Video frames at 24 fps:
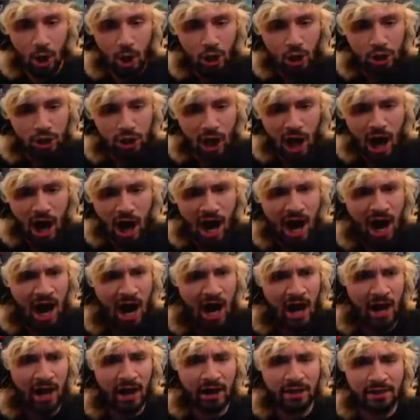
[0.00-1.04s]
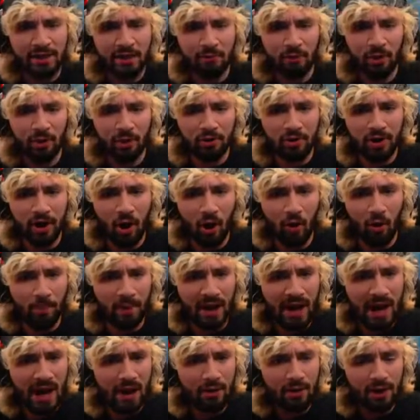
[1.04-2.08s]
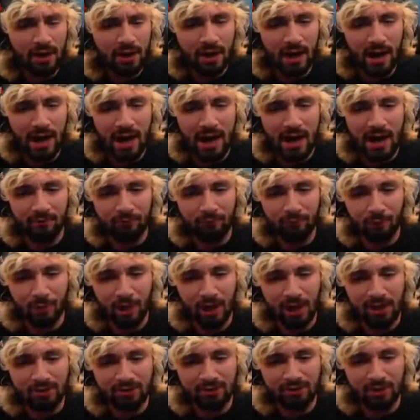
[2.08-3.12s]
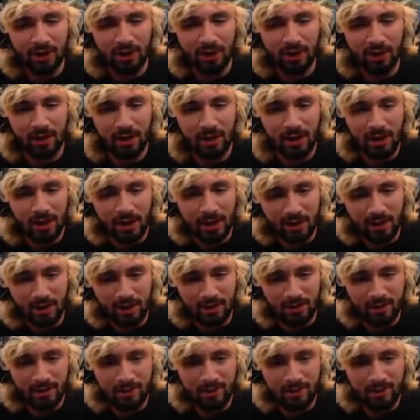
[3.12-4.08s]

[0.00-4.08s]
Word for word: God! They wrote a whole paragraph! What the hell?